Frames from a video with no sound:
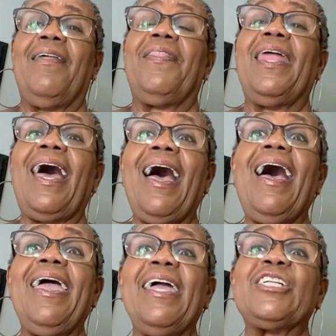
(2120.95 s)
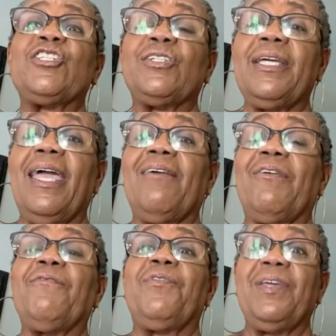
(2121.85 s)
that I actually have
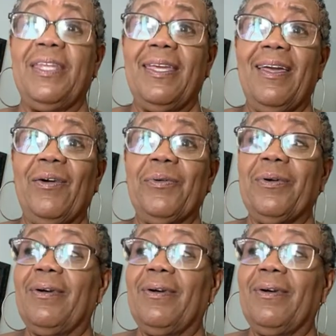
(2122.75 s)
a video